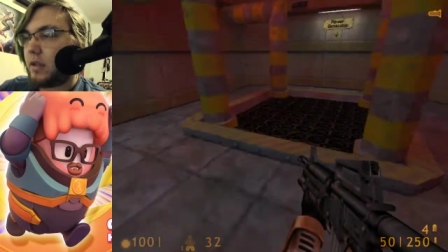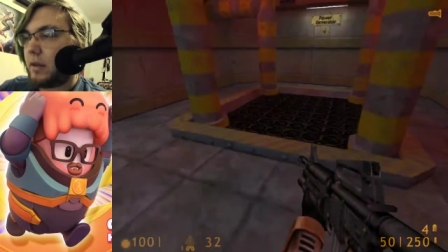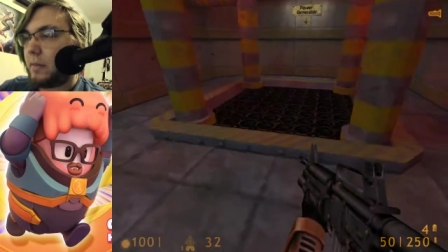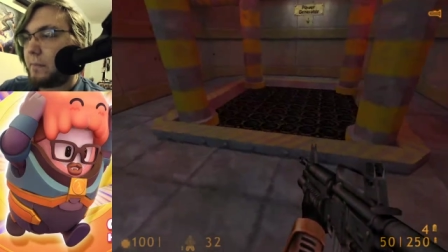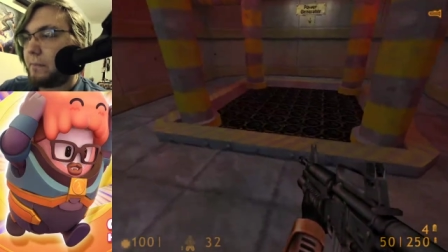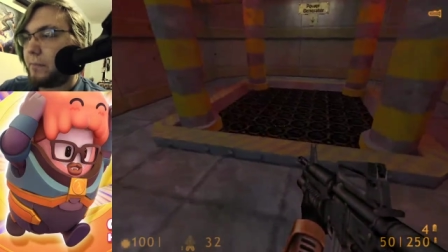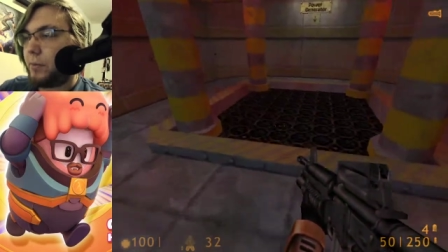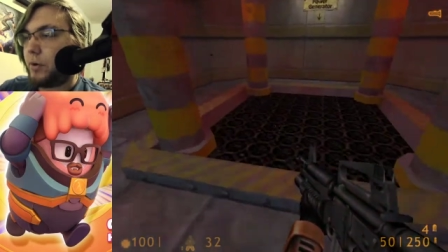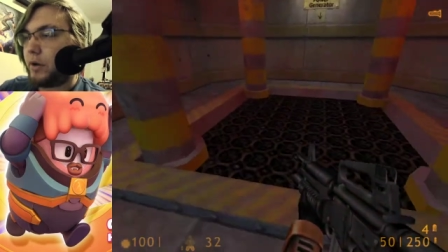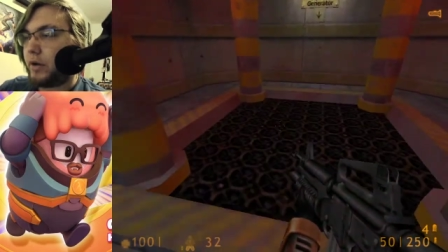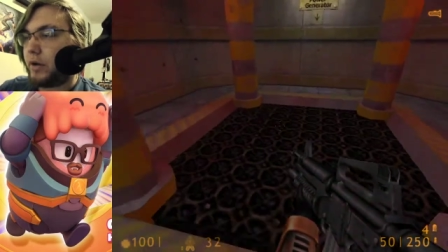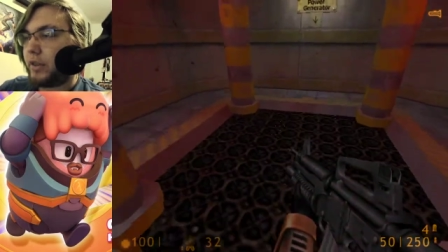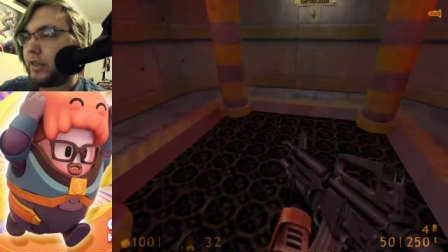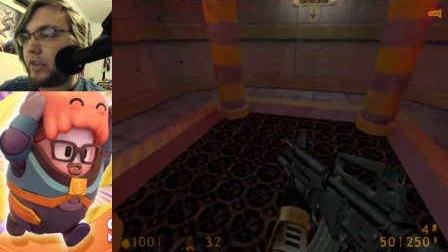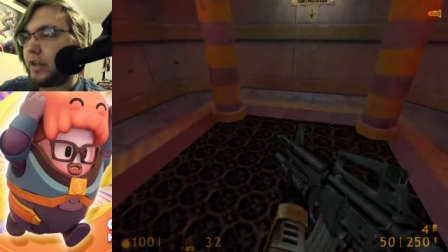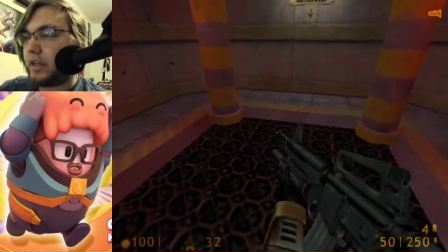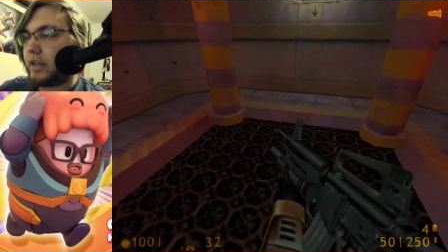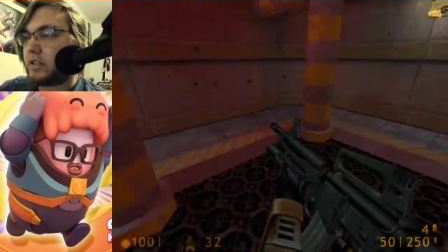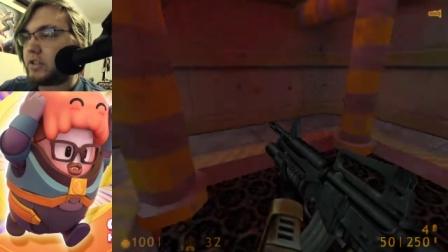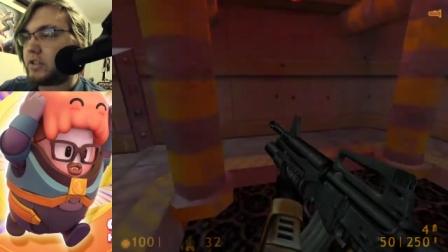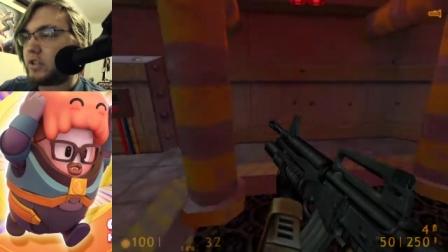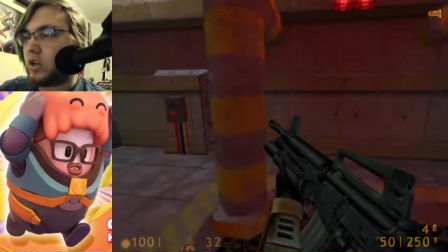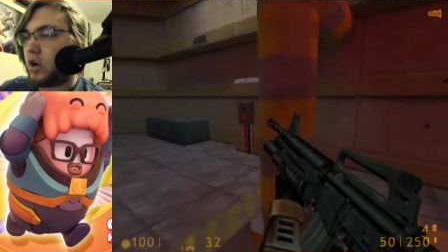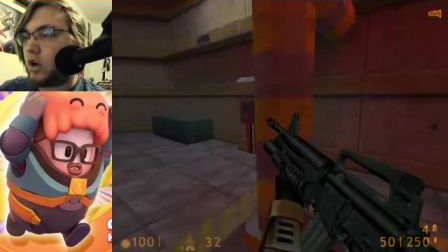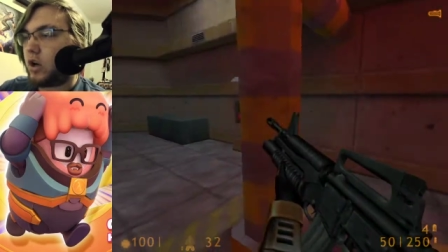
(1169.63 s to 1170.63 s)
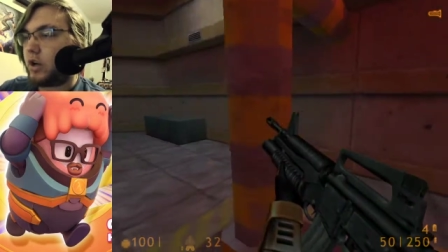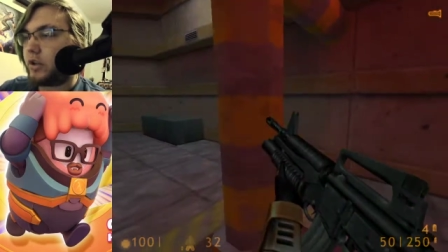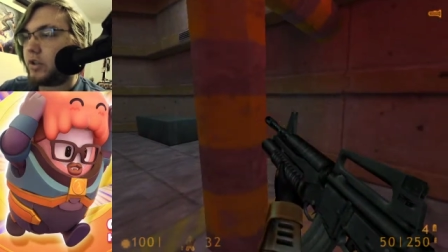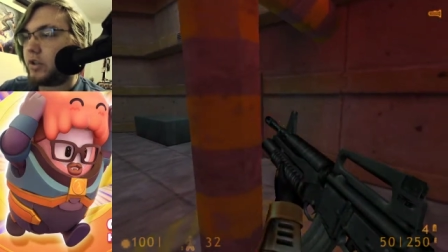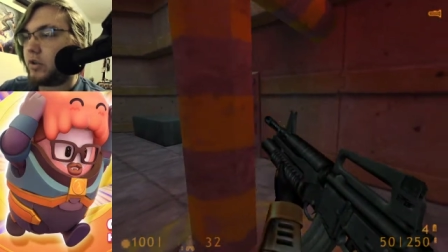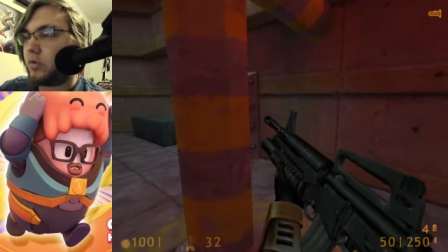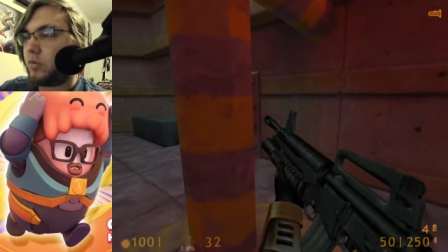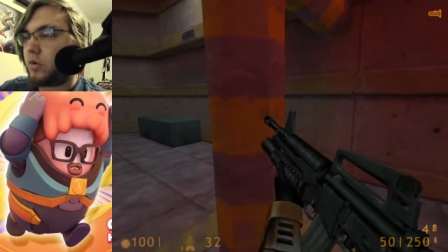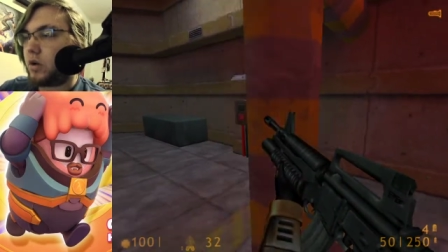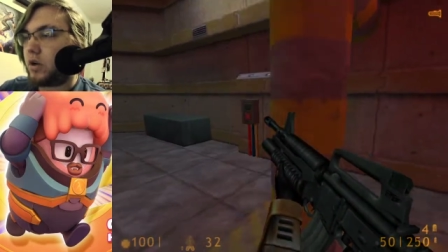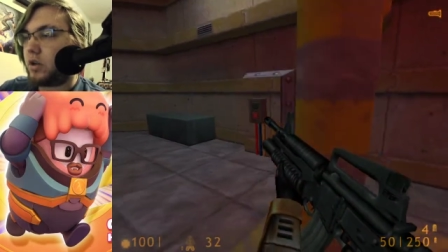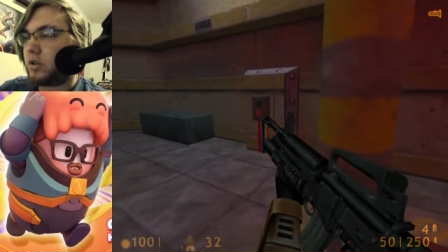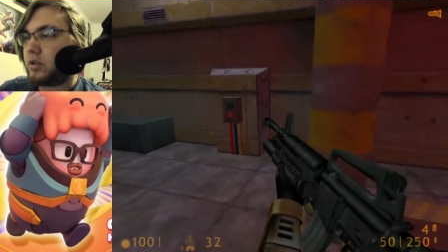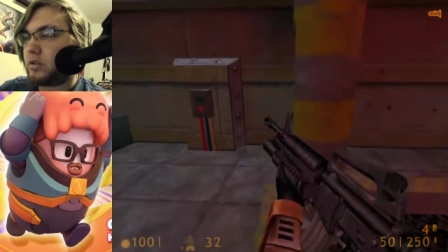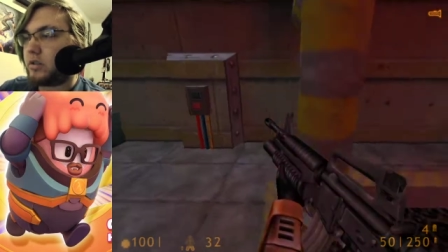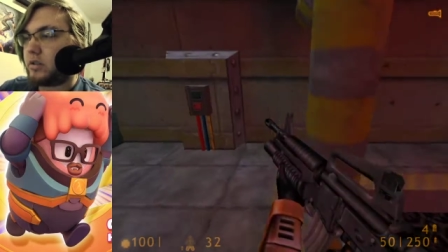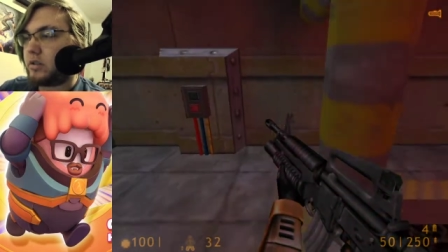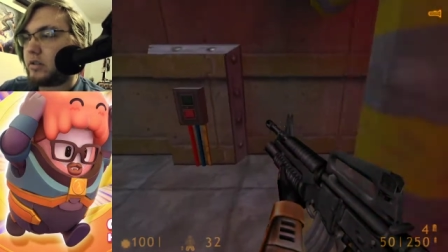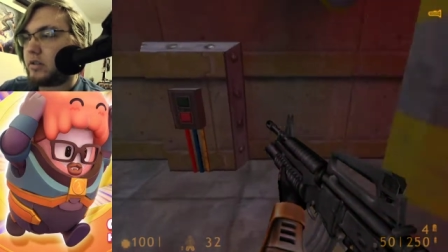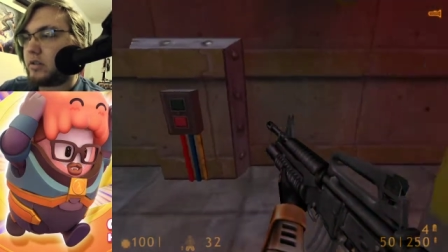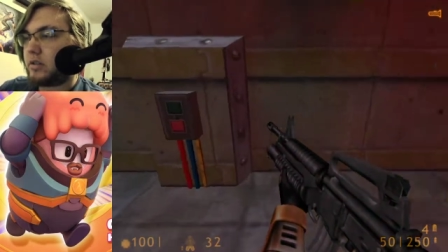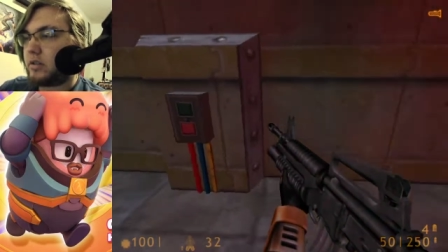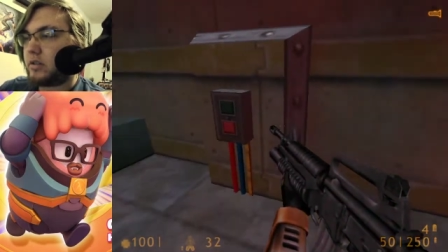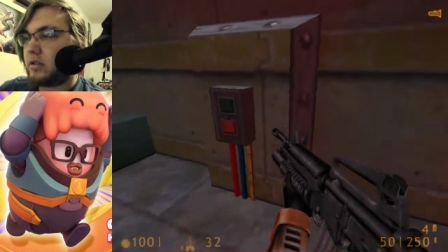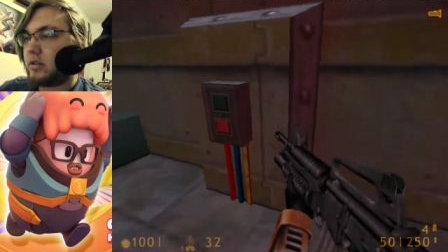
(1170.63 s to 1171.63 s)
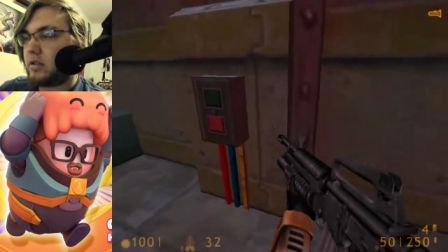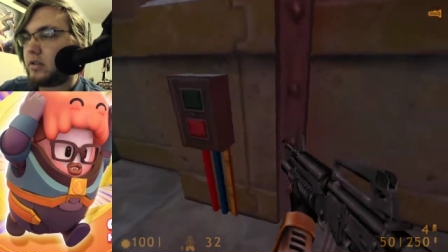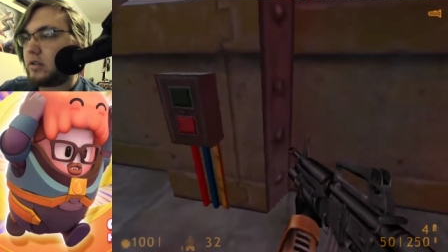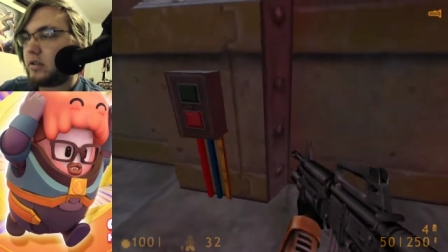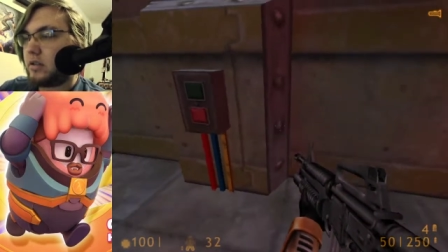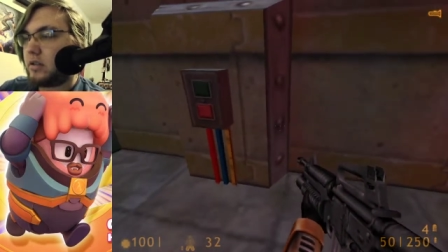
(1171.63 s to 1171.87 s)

put things on the walls